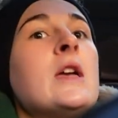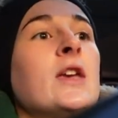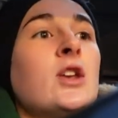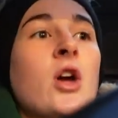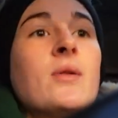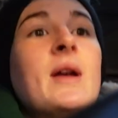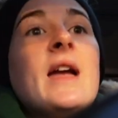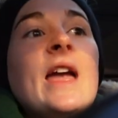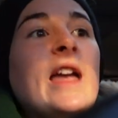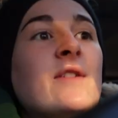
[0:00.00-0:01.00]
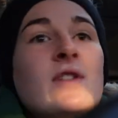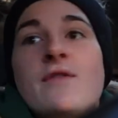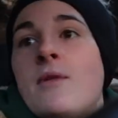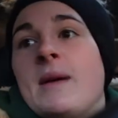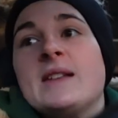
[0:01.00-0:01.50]
you know, even
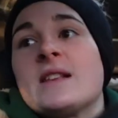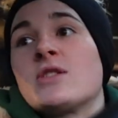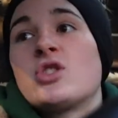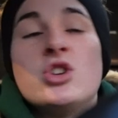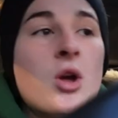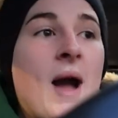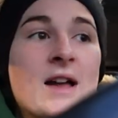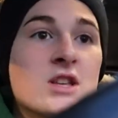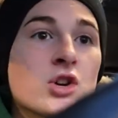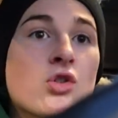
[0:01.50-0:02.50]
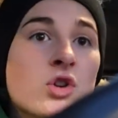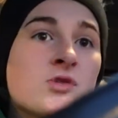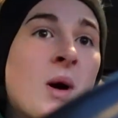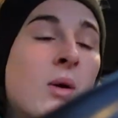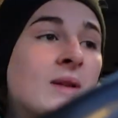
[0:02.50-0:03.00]
if it means, you know, adding a
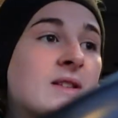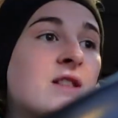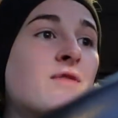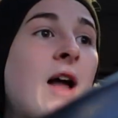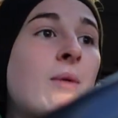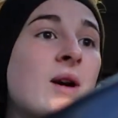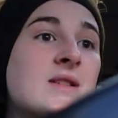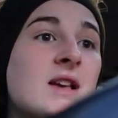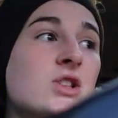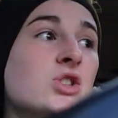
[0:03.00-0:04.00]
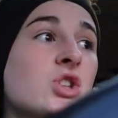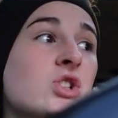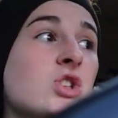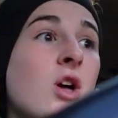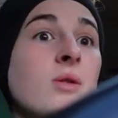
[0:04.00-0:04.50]
cross pole into the flat work session,
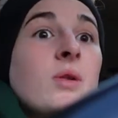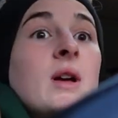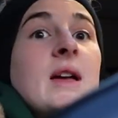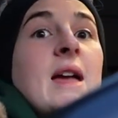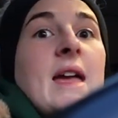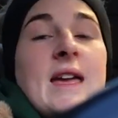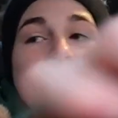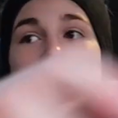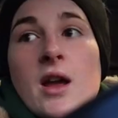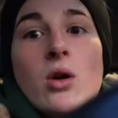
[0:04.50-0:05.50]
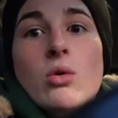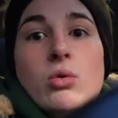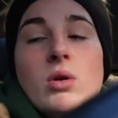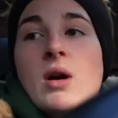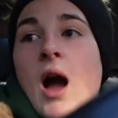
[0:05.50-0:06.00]
just so he is like, oh,